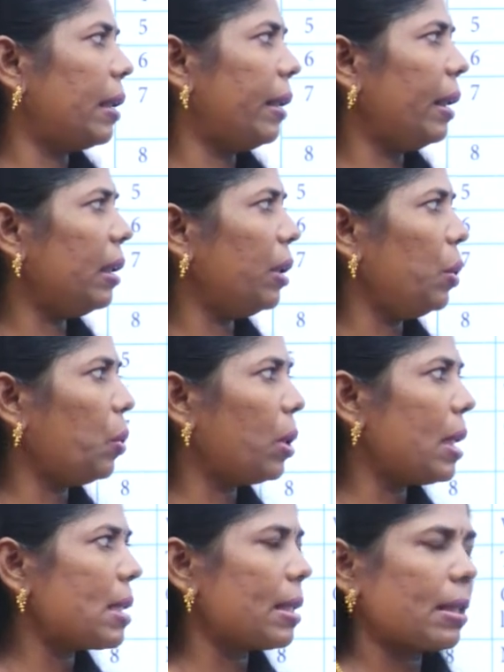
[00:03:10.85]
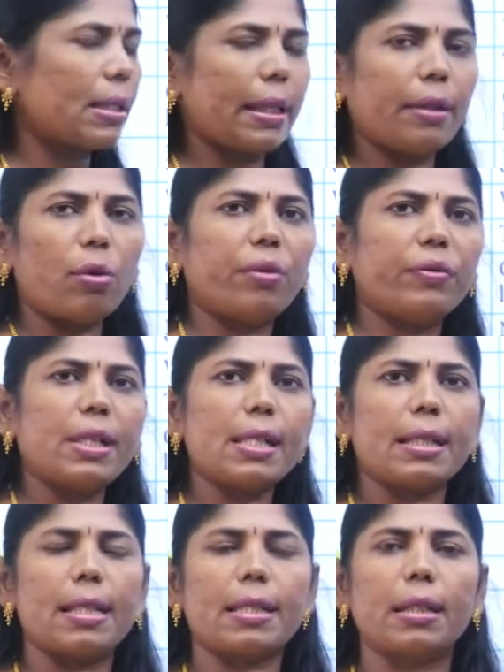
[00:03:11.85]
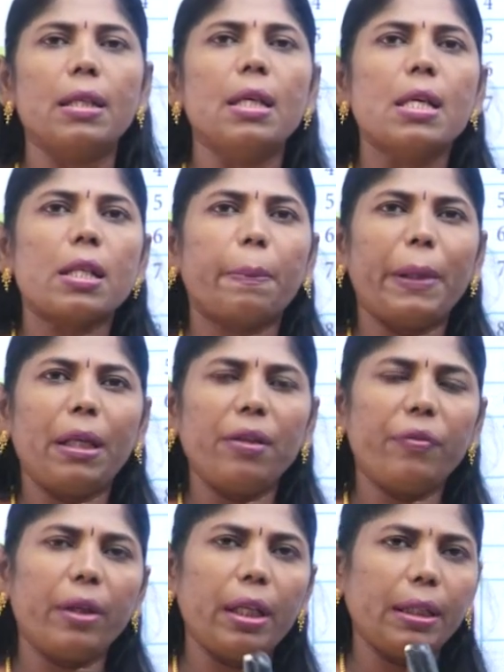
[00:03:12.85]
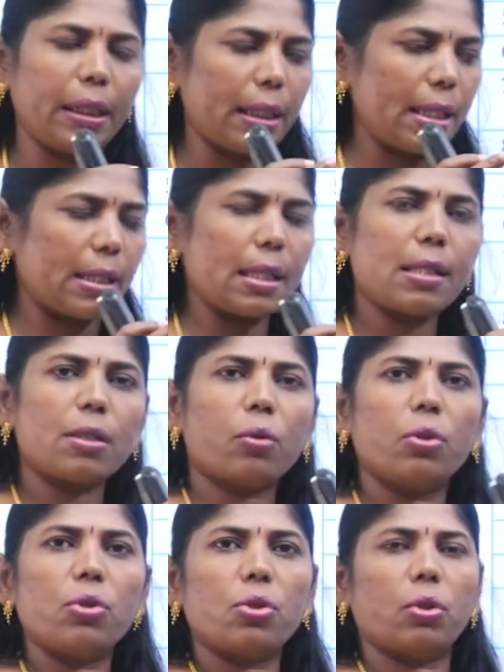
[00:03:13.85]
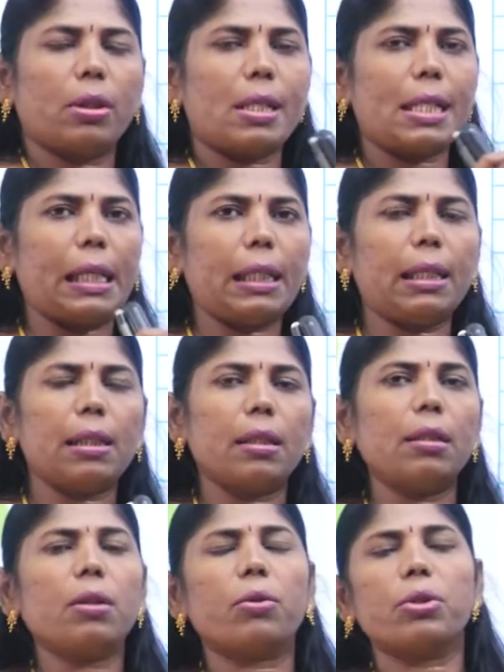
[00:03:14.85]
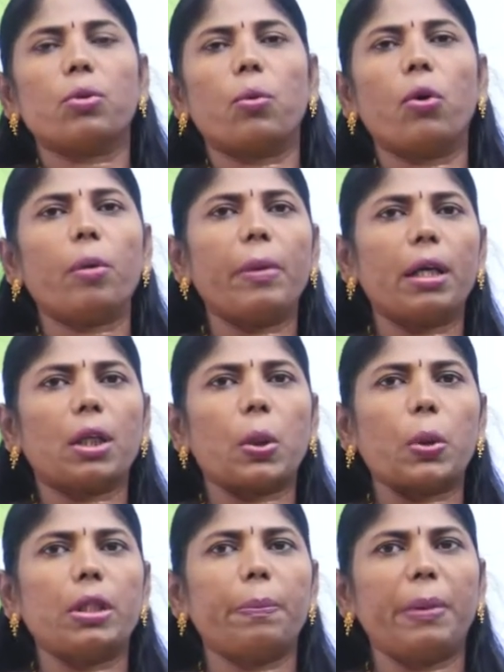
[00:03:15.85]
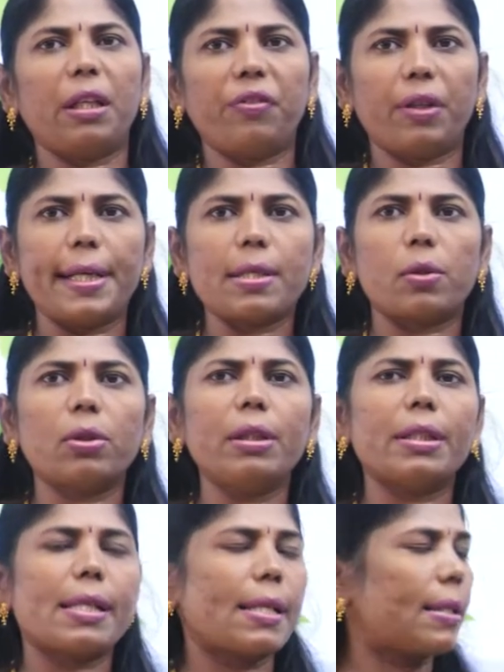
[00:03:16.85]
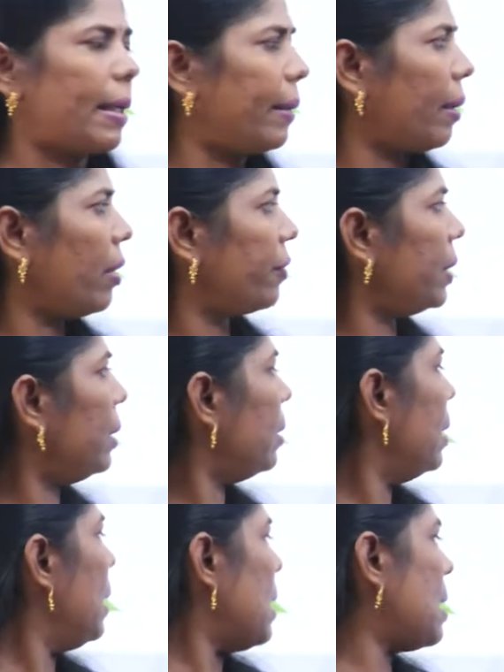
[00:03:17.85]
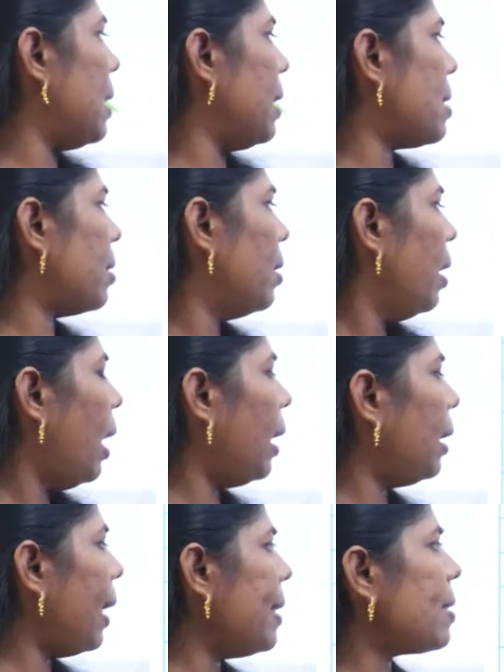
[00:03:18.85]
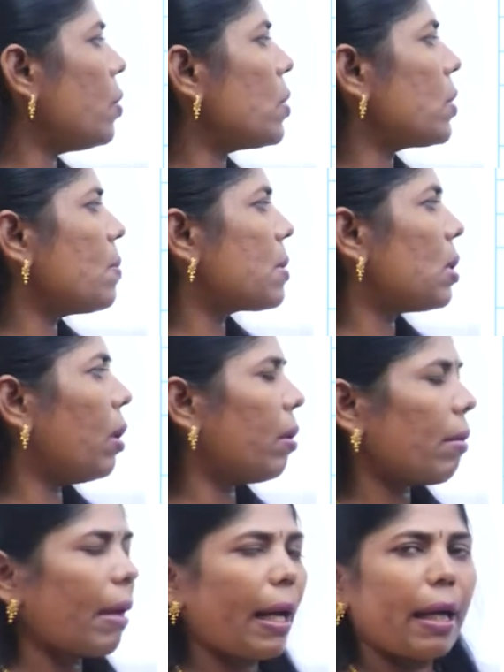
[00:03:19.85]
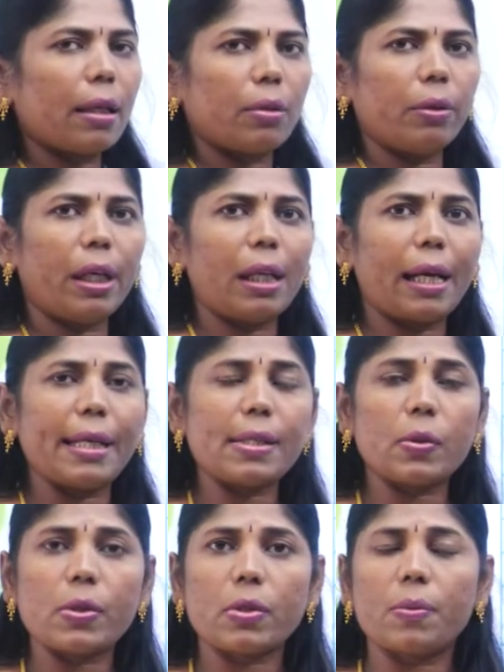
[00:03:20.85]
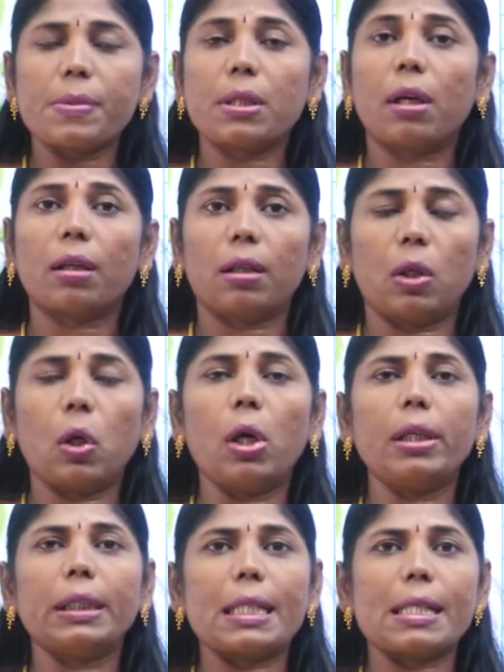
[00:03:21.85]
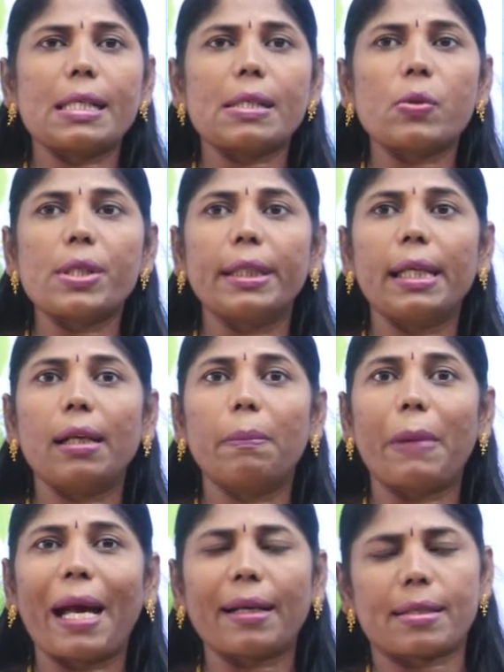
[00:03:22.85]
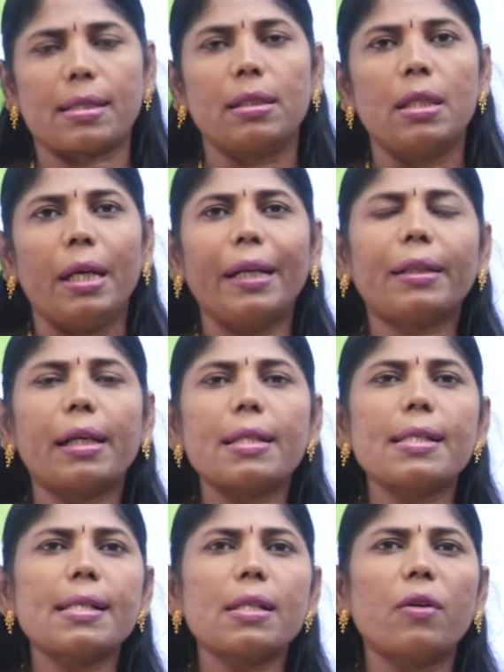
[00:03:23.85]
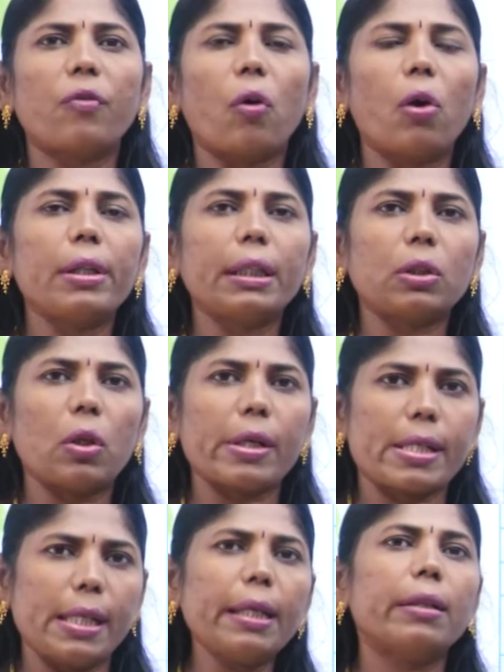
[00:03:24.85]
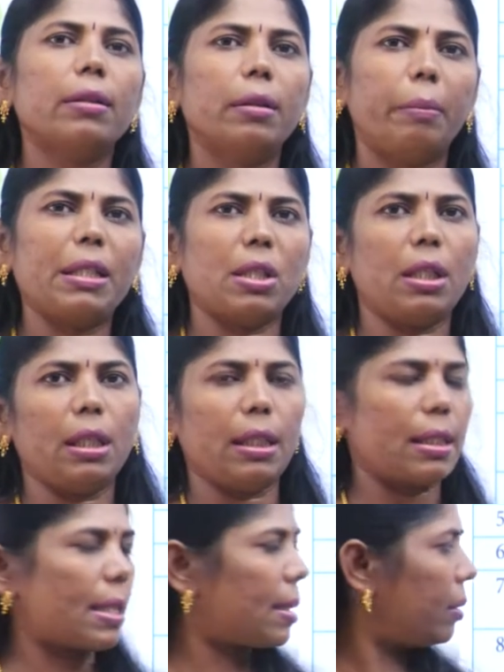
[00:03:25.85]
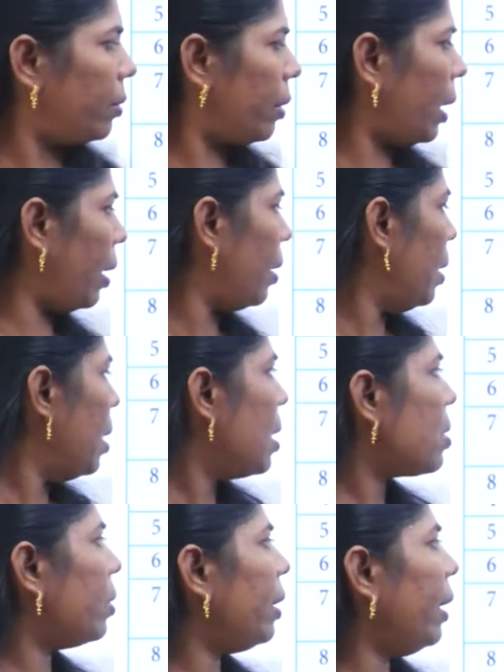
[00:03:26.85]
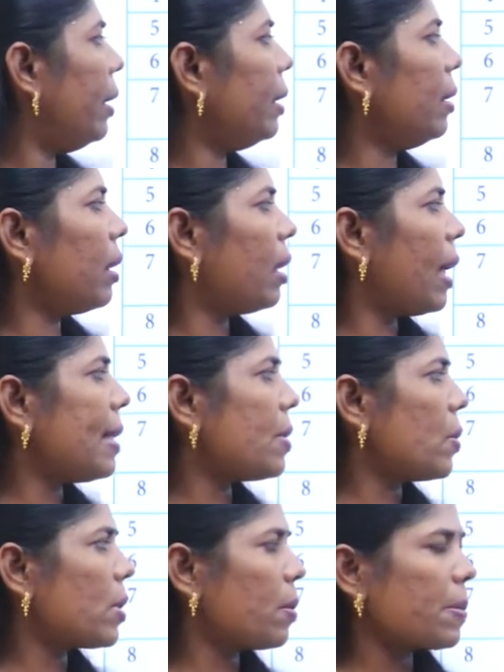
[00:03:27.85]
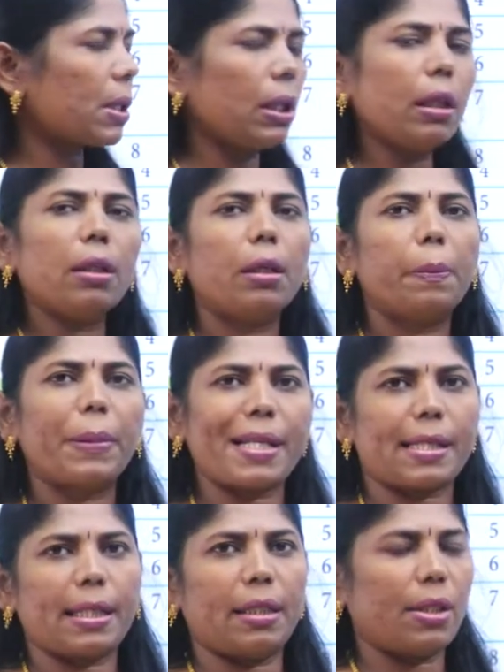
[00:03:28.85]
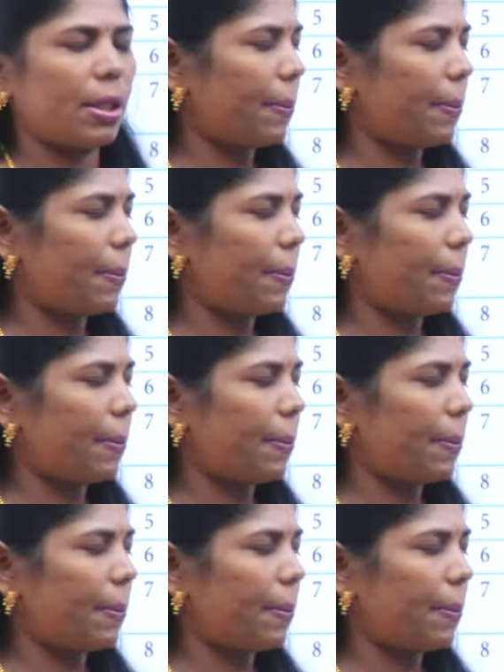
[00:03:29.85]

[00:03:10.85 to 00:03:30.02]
Here the nucleus at center of the cells. So periphery, that is just konjam the center la irundhu konjam orama irukakudiyadhu periphery nu solrom. This is center of the cells. And lysosomes are rare. Okay, lysosomes are called as a suicidal bags. It consists of all the toxic materials. Okay, so here the lysosomes are present.